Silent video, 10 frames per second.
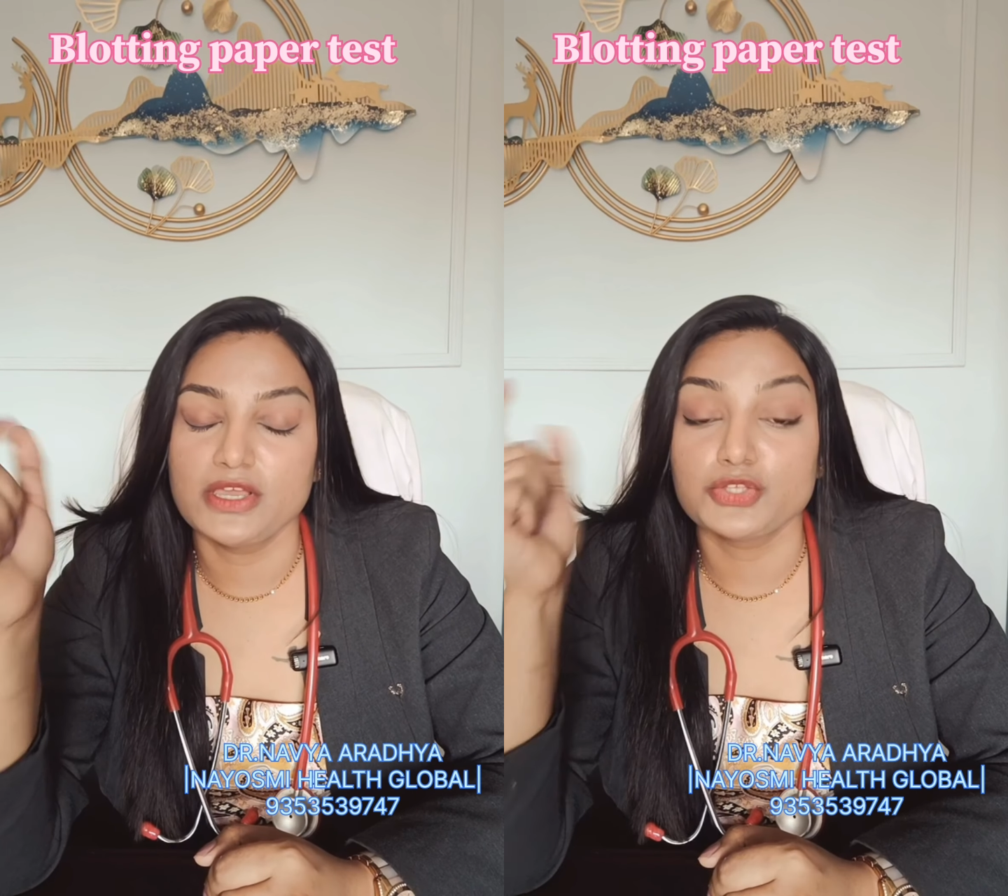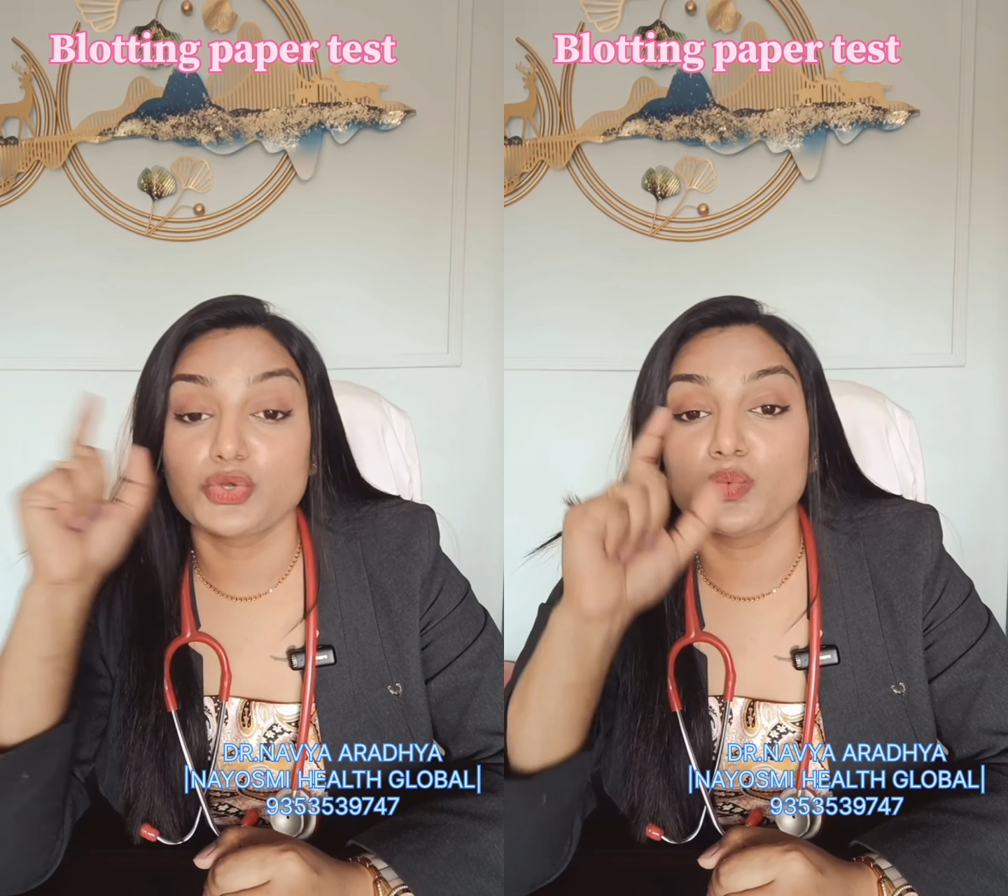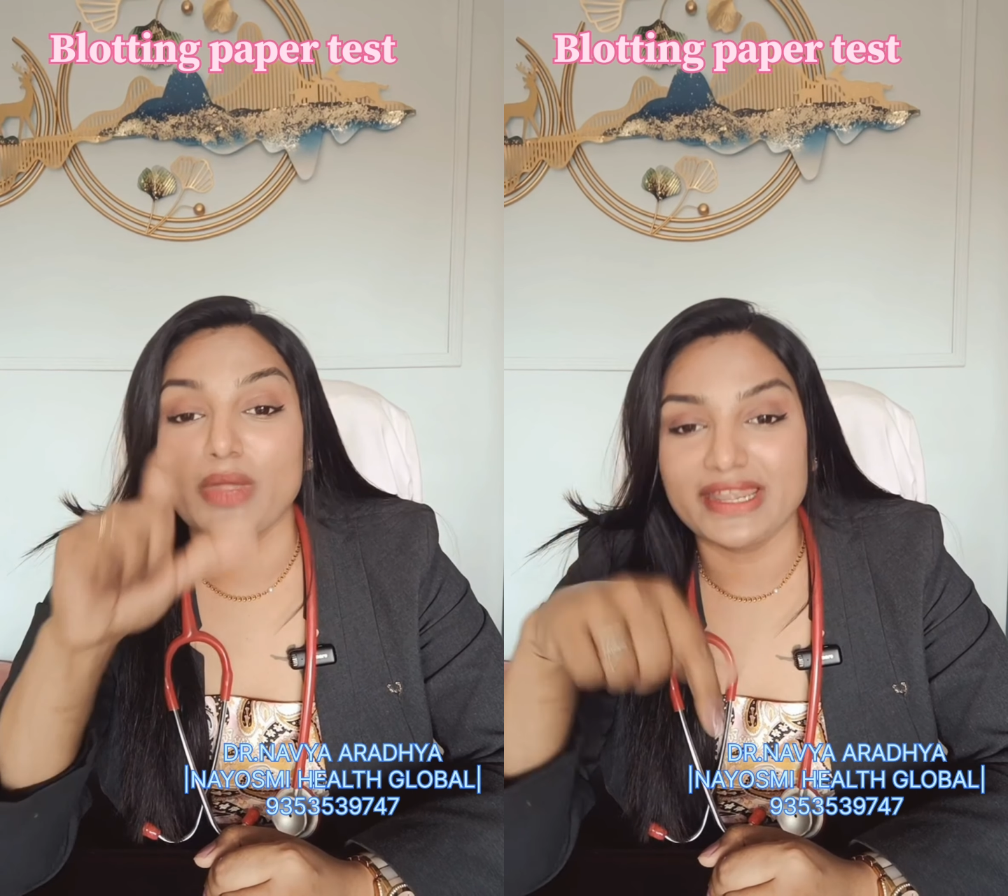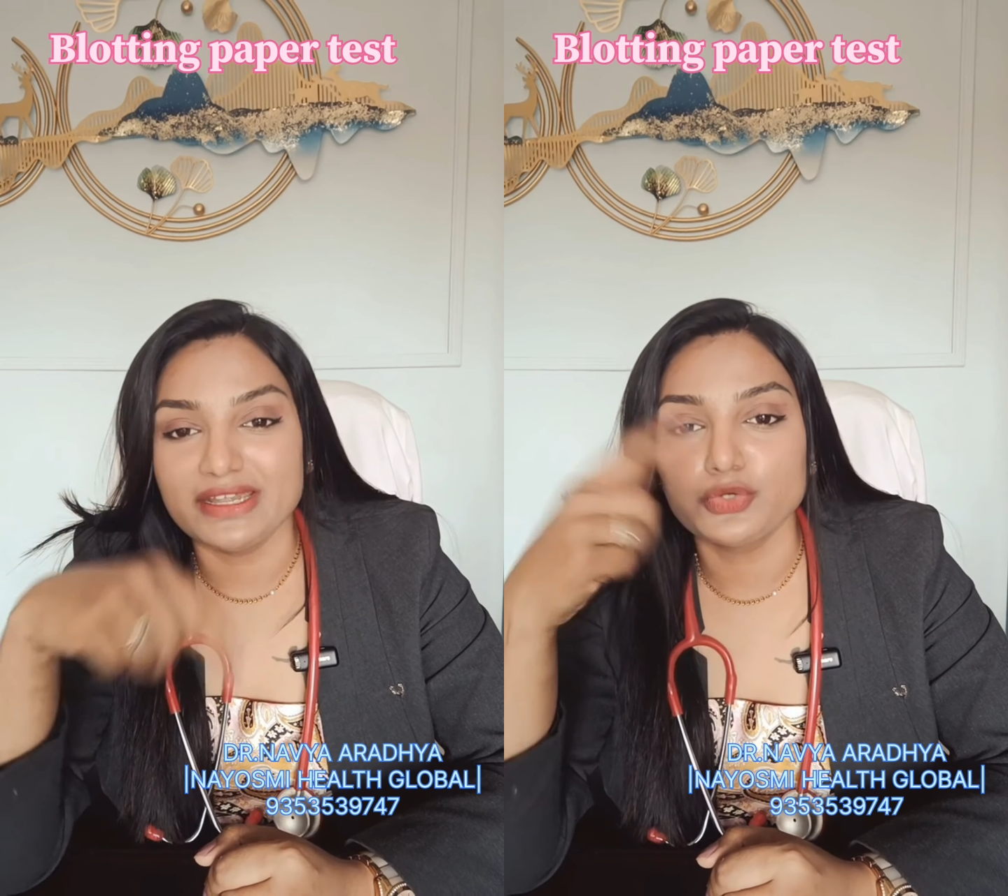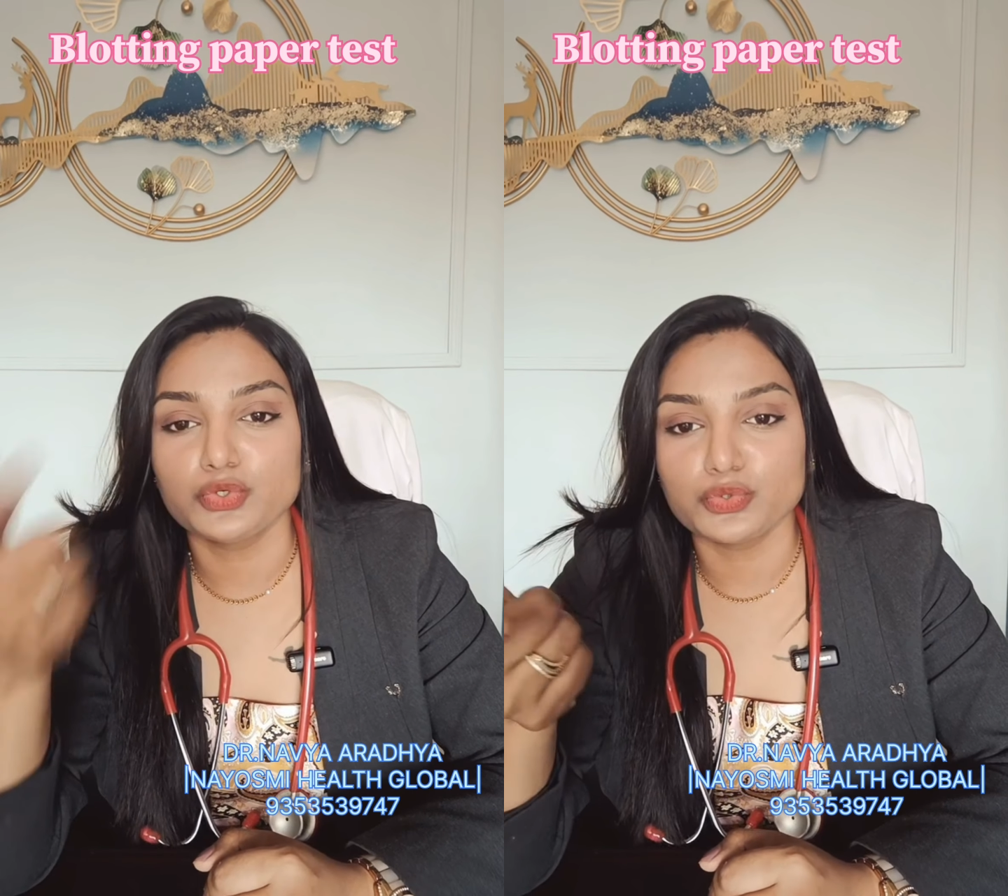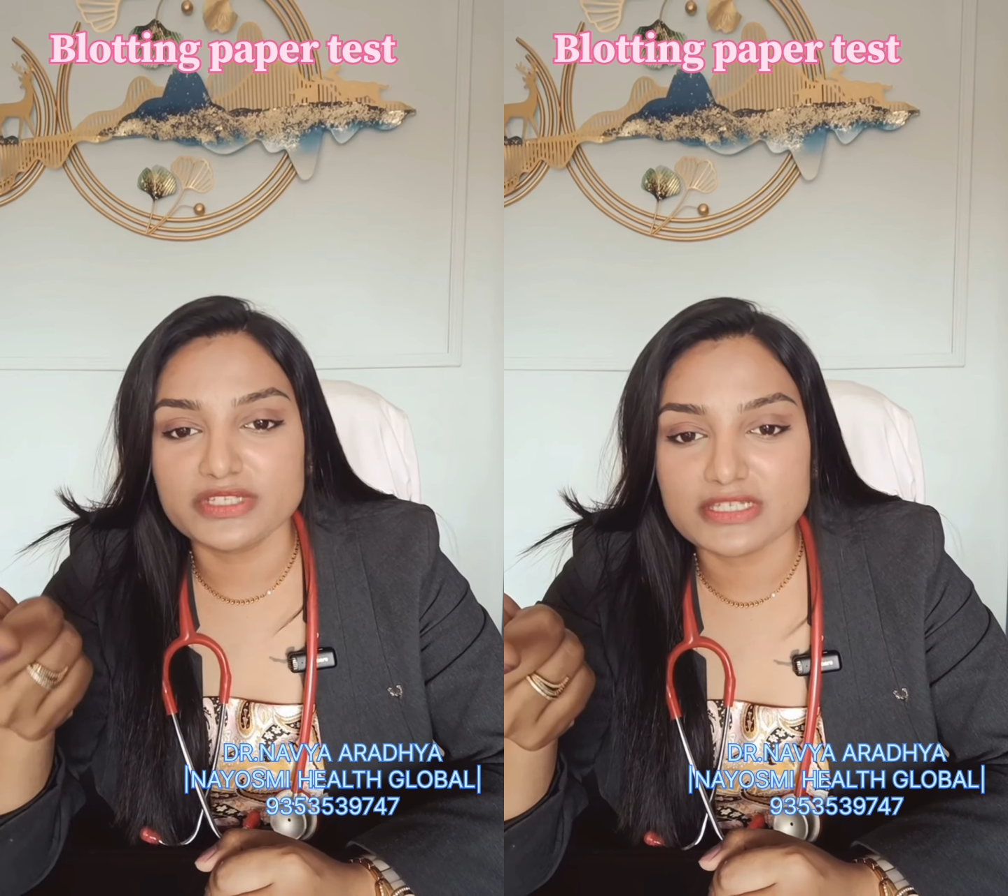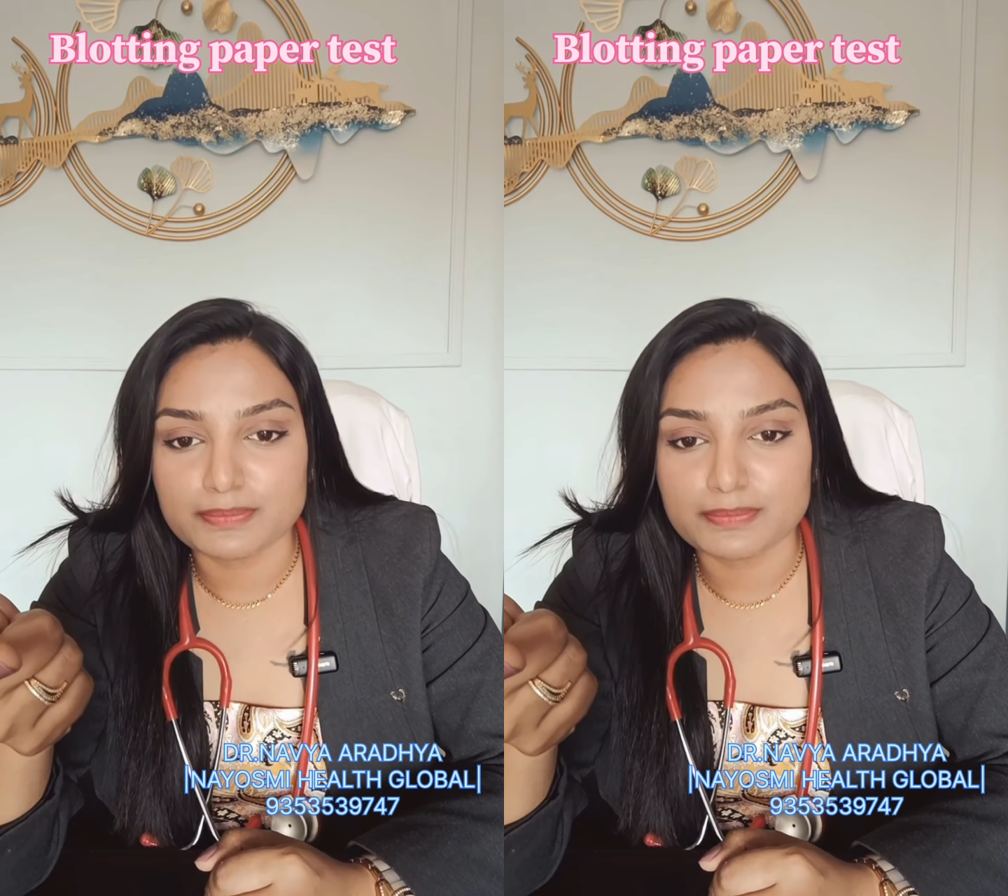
So when to do this